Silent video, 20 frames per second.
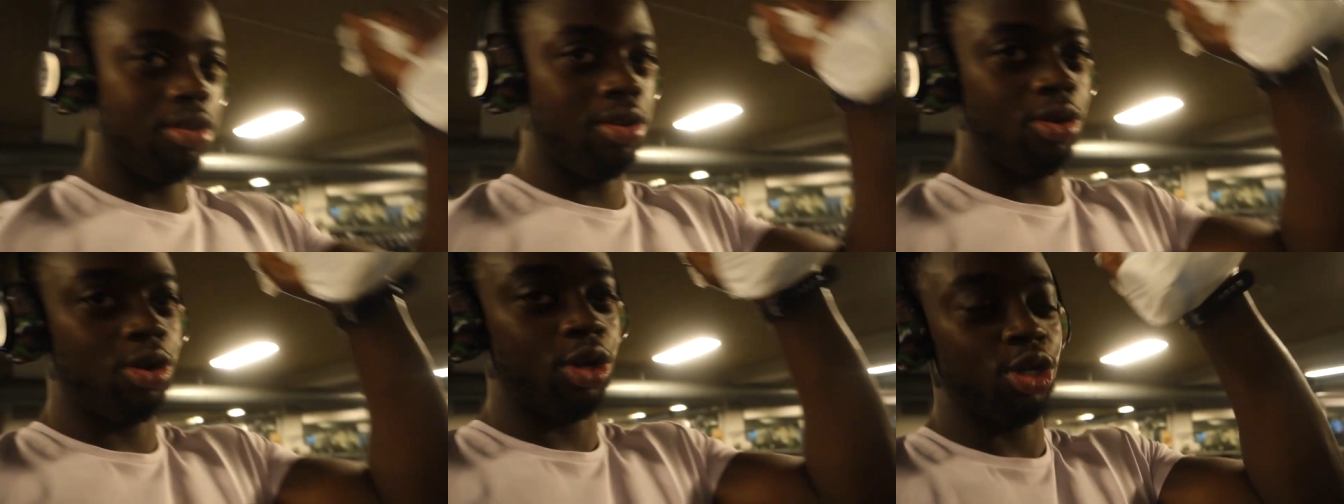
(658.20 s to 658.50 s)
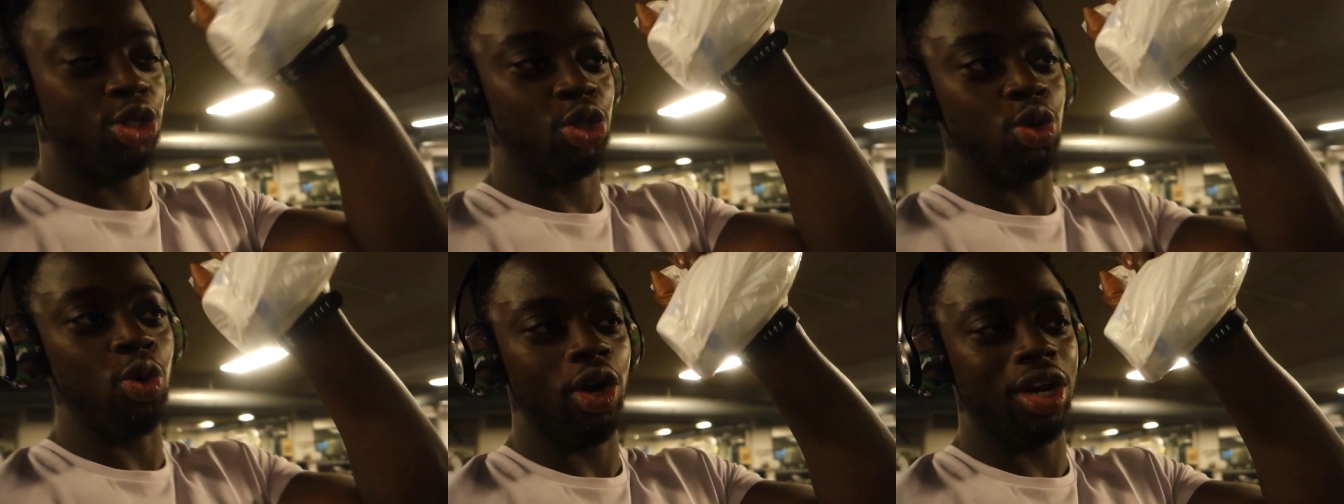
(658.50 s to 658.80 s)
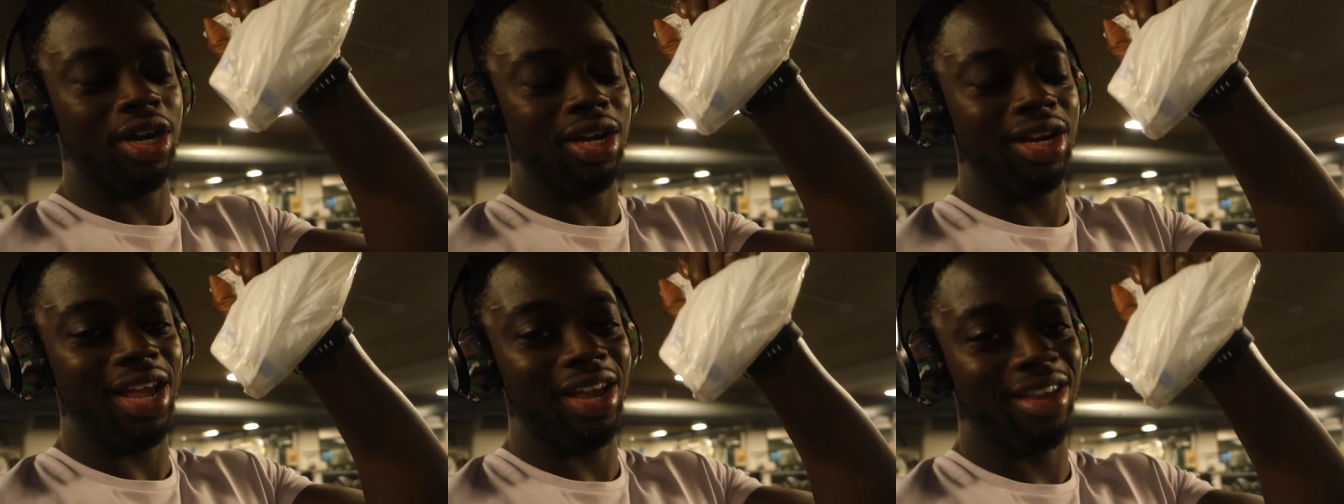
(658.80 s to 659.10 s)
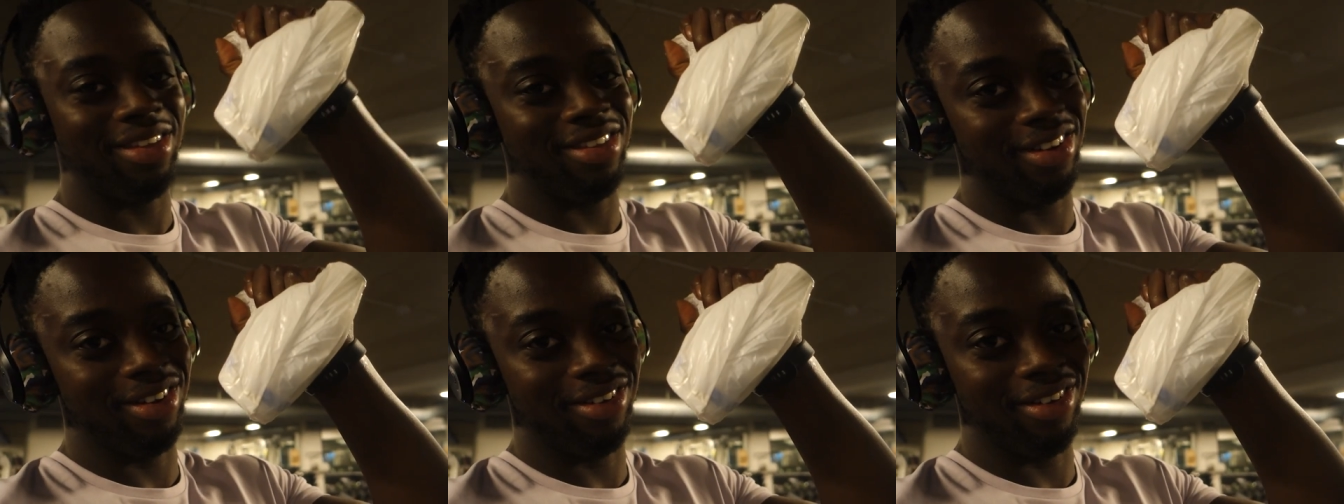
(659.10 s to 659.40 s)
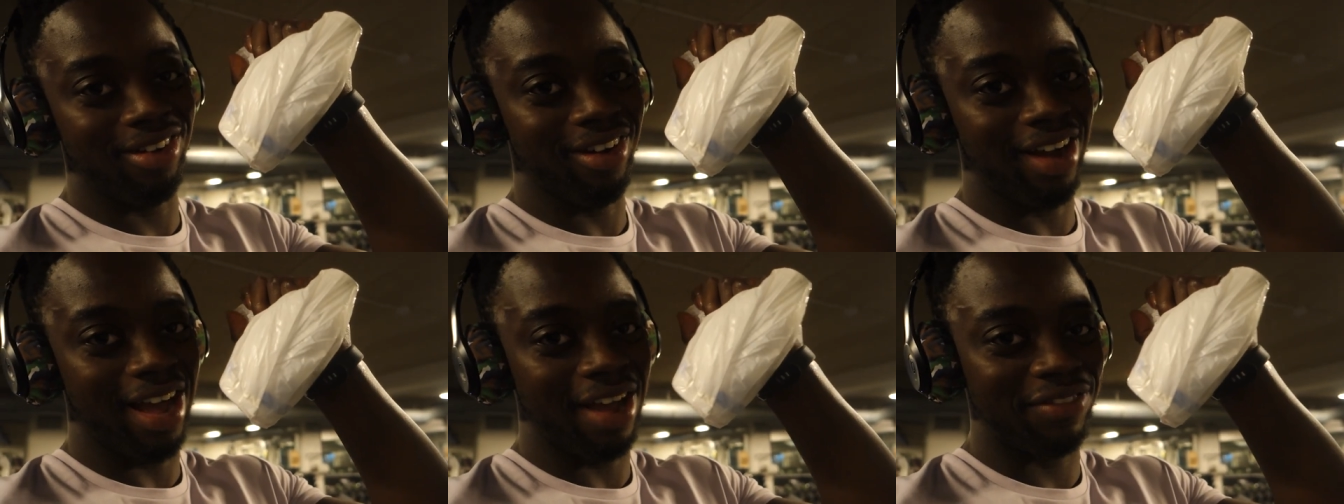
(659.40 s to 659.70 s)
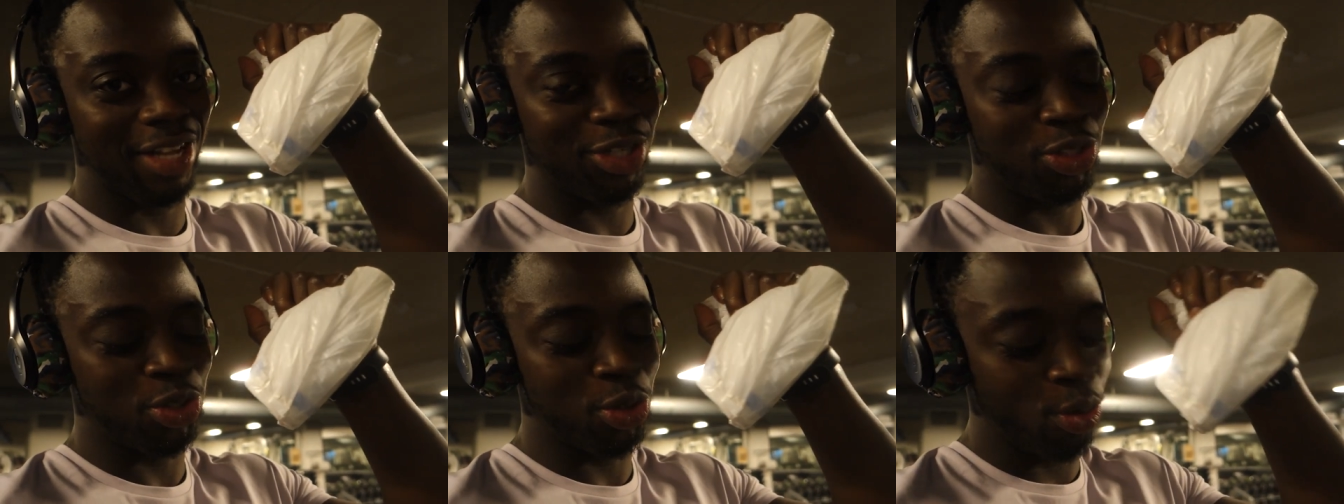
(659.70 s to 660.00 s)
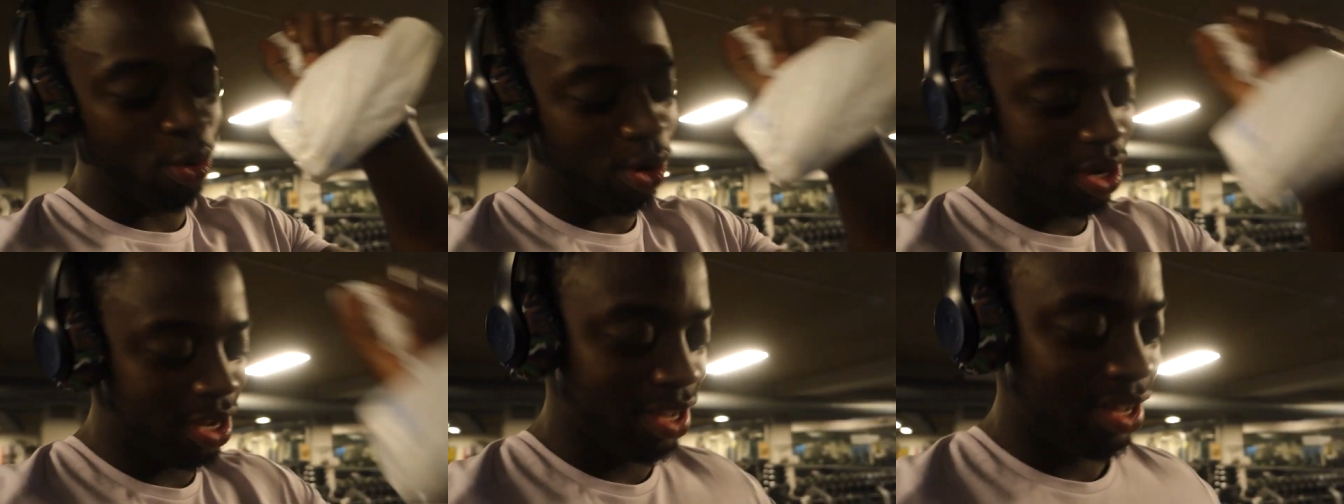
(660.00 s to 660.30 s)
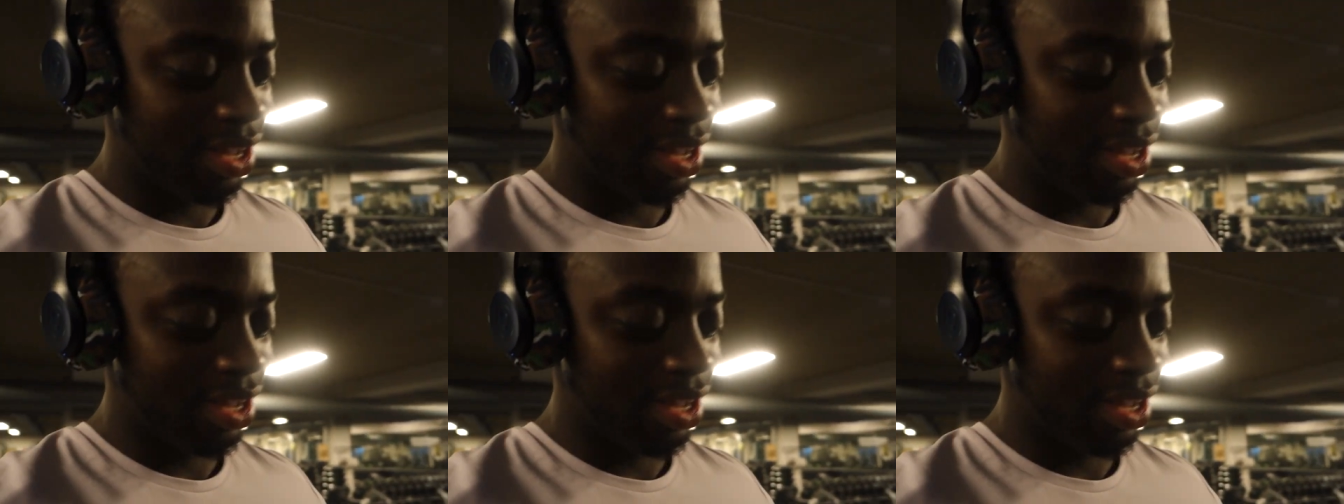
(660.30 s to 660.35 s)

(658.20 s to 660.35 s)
Got the chalk on deck, you know, gotta have that chalk.